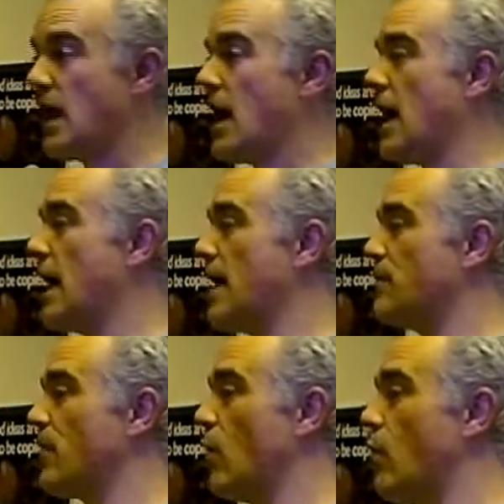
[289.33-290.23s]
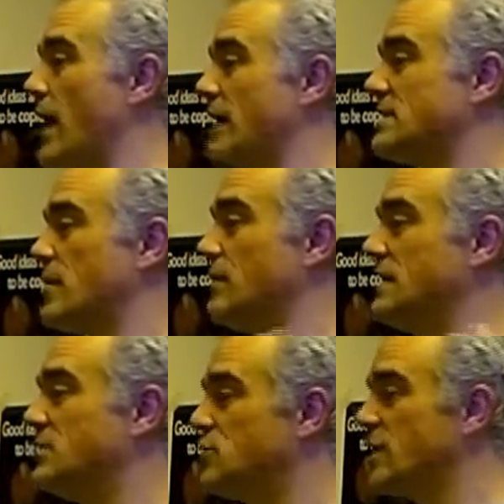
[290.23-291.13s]
Um, where
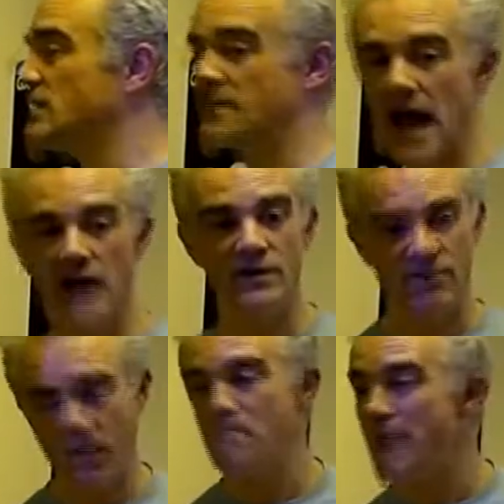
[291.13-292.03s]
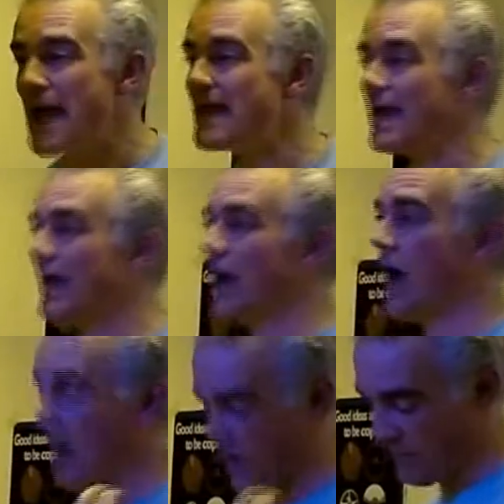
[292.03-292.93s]
somebody's just handed for making um,